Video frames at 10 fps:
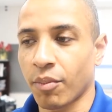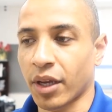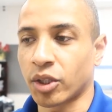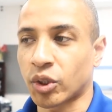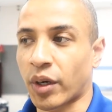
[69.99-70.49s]

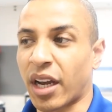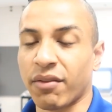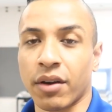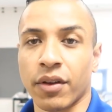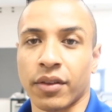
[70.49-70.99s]
making sure I
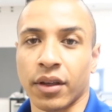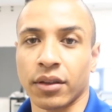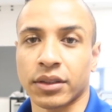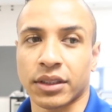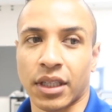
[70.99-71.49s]
have
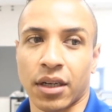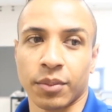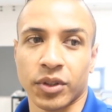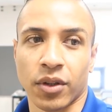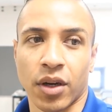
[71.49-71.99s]
everything set
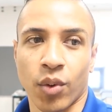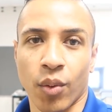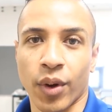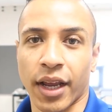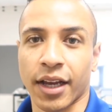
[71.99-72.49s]
up so that
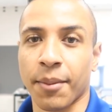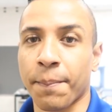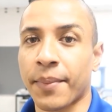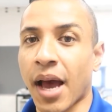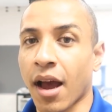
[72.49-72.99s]
way when I
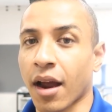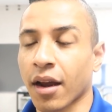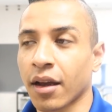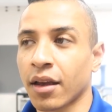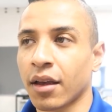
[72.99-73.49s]
come
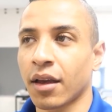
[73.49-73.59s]
back,